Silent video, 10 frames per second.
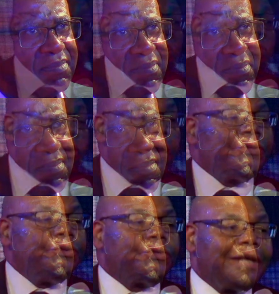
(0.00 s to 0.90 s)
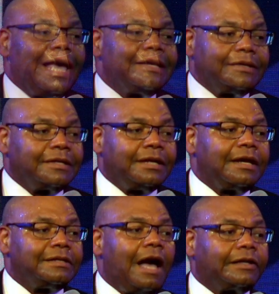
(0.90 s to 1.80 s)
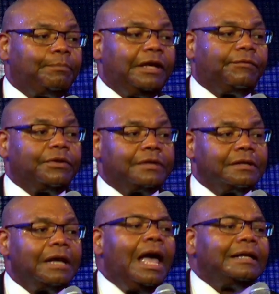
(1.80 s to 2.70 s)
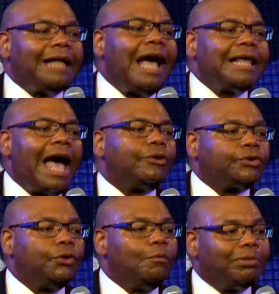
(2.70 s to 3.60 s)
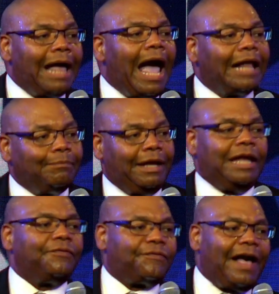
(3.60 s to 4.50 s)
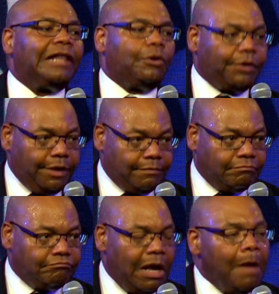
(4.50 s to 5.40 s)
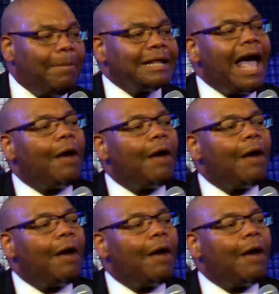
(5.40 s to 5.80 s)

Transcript: The question you should ask this text, Dr. Beavers, is not how two blind men follow him, but how